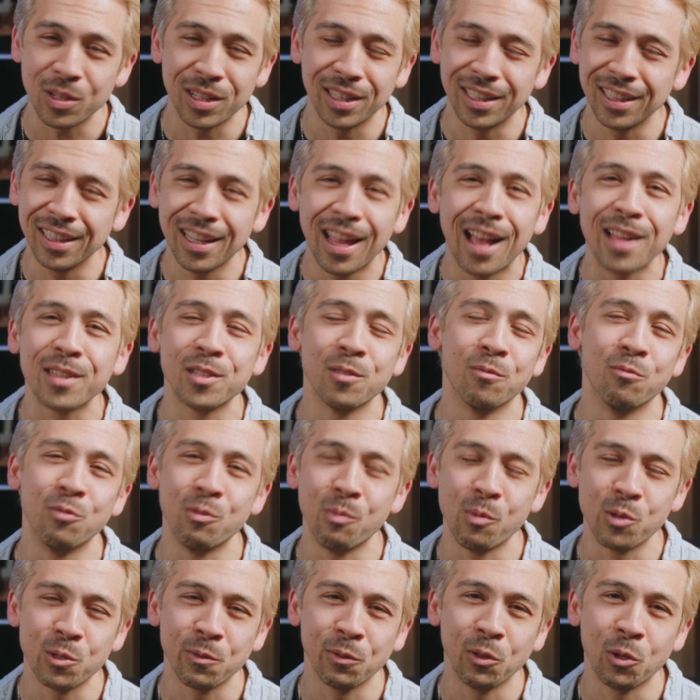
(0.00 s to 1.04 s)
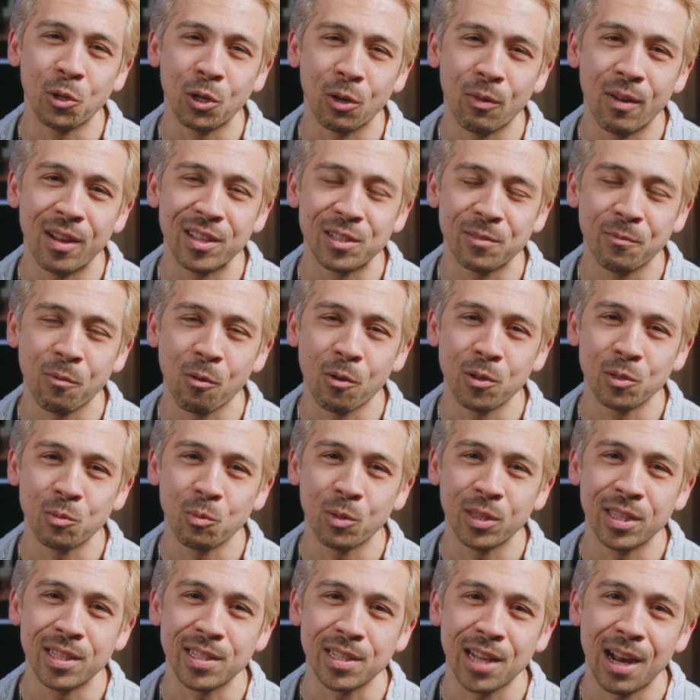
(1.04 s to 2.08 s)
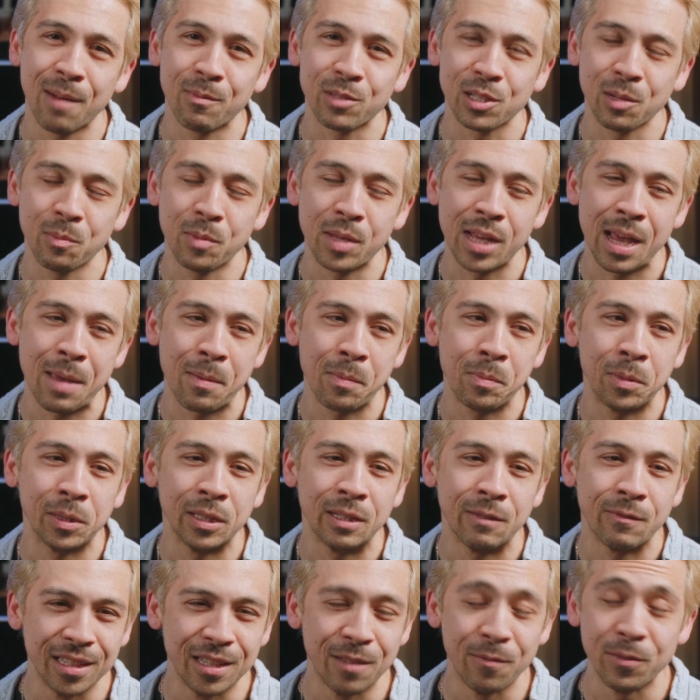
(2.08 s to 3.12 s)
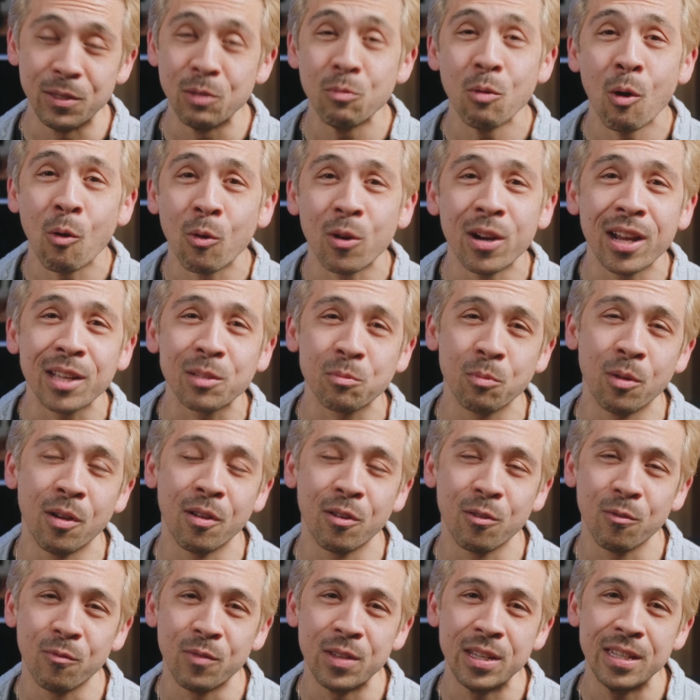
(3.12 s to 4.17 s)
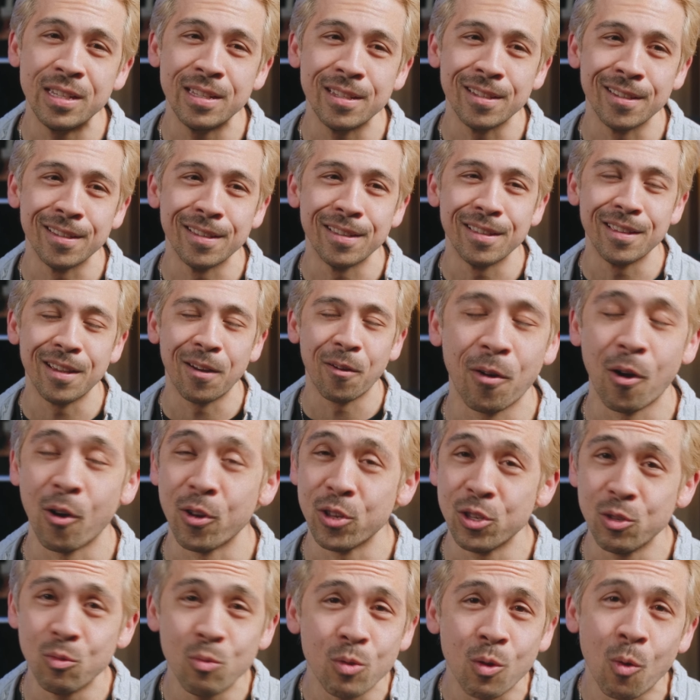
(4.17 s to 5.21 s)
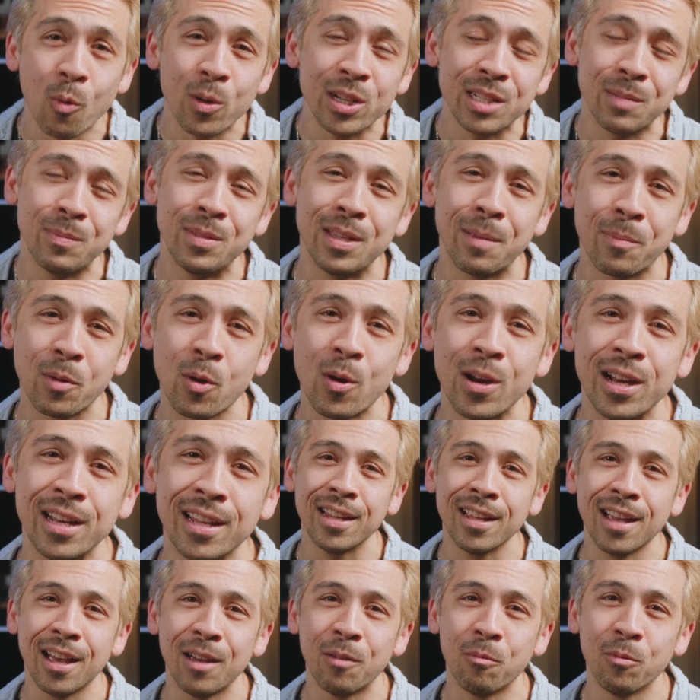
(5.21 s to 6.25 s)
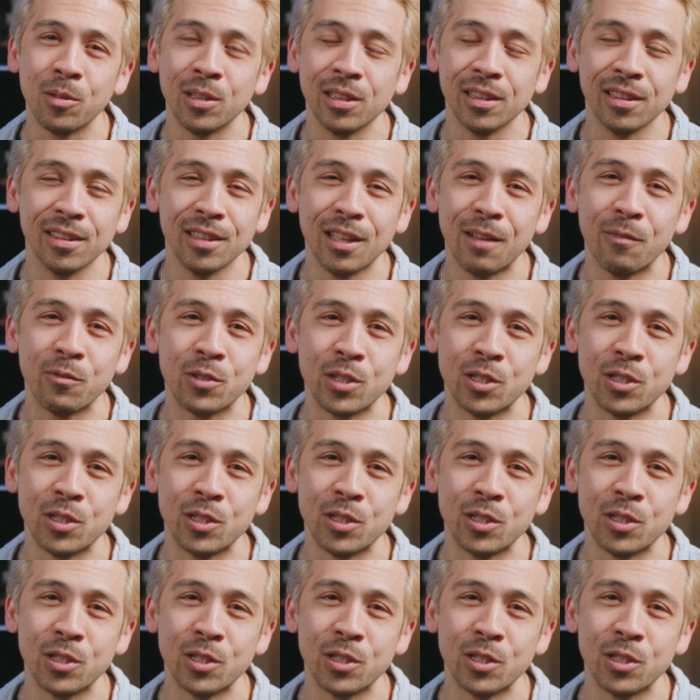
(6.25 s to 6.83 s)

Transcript: lots of rumors floating around as far as what this camera is going to be capable of. If you own an X100V, are you going to be upgrading? I would love to